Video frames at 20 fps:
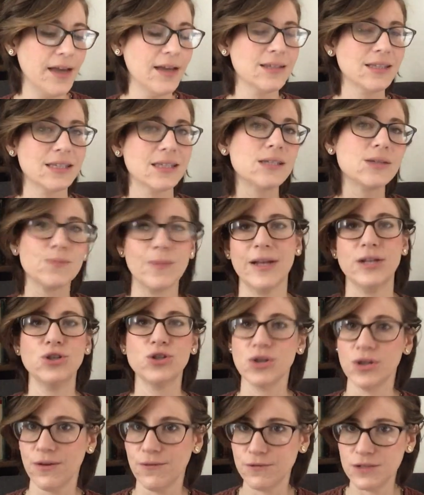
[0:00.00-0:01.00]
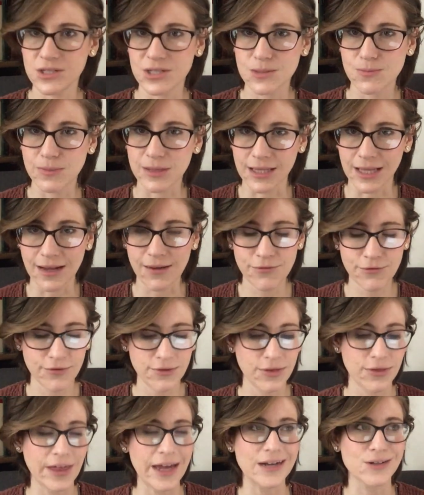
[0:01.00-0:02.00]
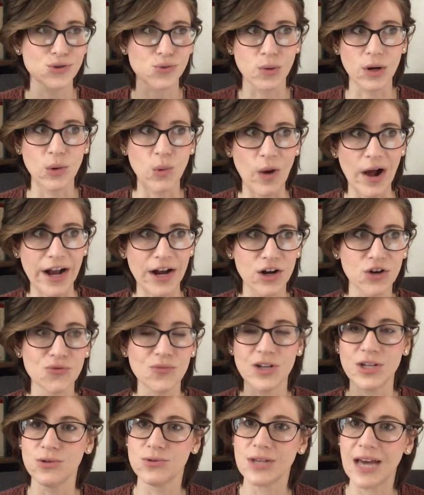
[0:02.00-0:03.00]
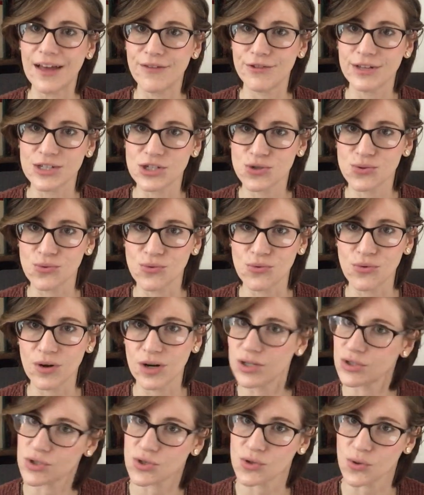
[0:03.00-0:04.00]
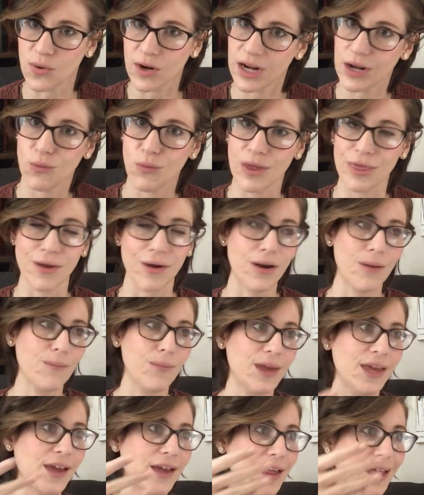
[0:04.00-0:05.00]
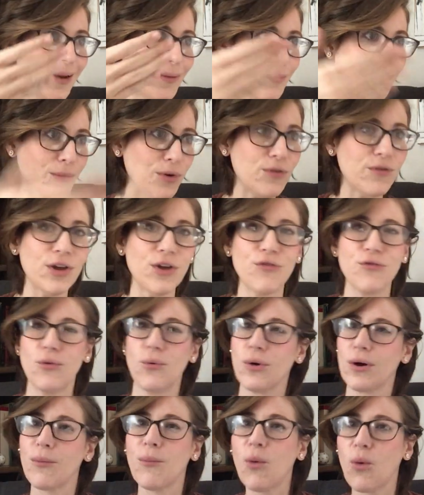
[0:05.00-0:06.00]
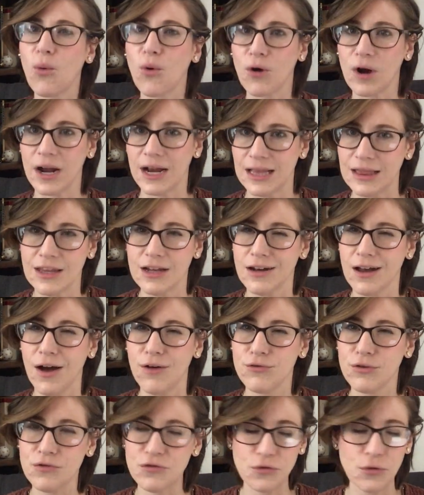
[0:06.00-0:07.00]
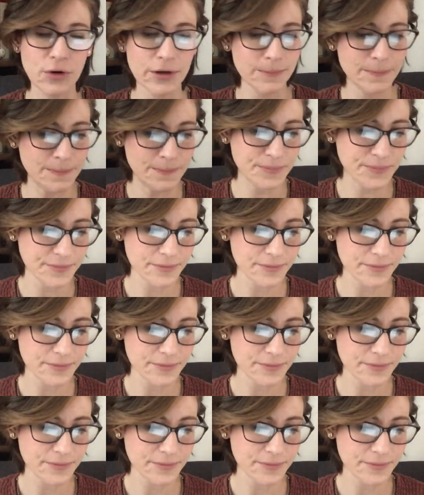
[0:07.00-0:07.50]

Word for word: suspension of disbelief that is required when you dive into a story, whether it be in movie form or in the novel form.